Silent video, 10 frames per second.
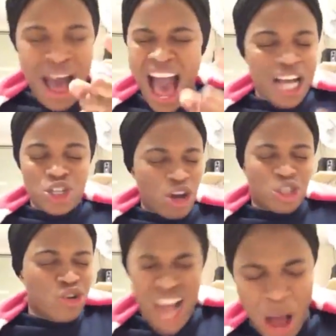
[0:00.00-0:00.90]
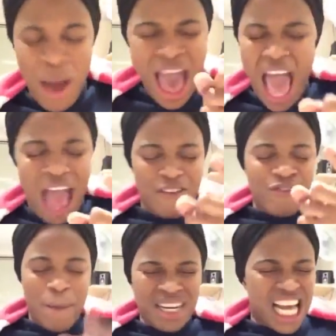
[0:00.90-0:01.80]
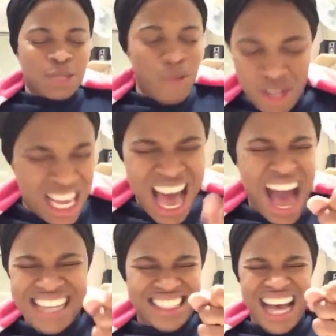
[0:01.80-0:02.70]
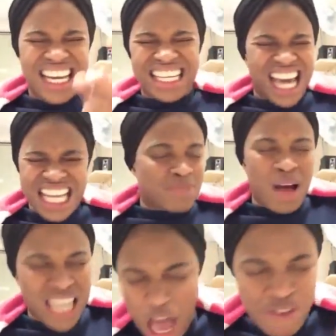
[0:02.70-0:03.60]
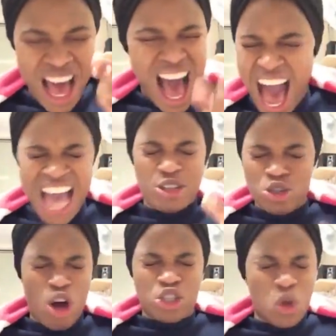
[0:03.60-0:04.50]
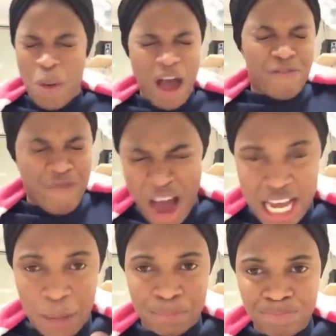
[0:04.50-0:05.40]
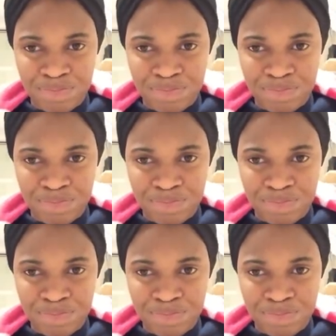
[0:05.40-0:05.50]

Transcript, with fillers: I judge you now. Every familiar spirit assigned against my life, I judge you by fire.